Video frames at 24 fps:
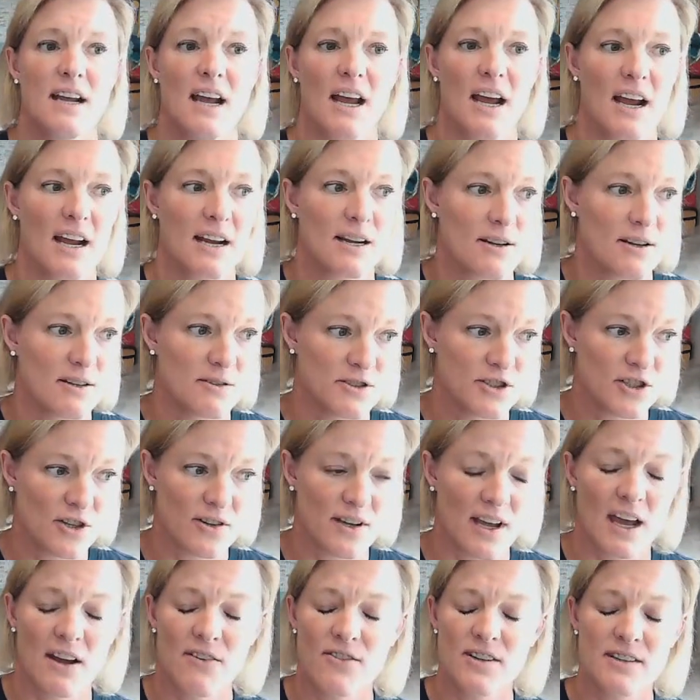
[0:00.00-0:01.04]
I
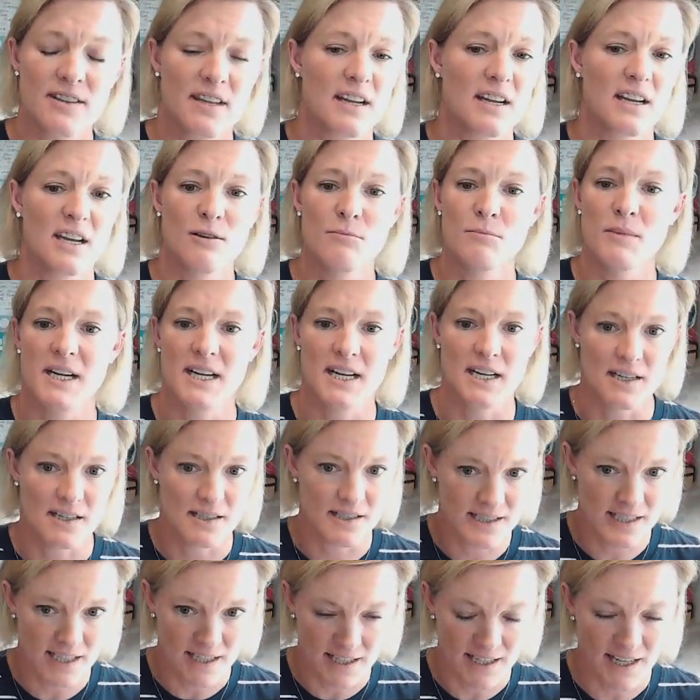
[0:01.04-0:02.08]
took everything in
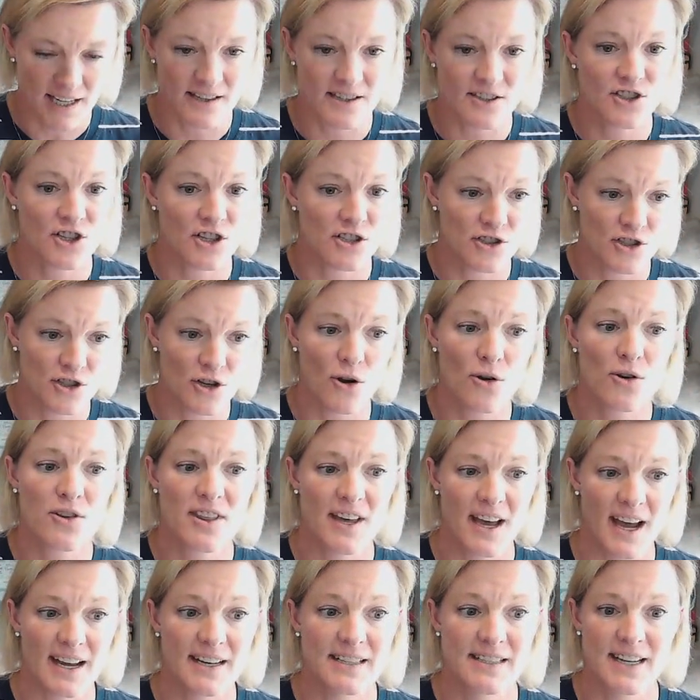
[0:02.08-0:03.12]
me to choke
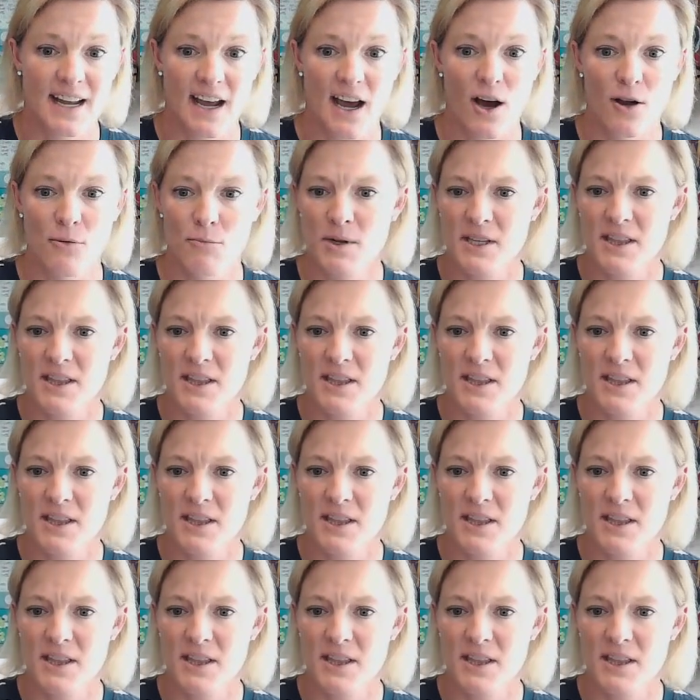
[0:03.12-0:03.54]
that down.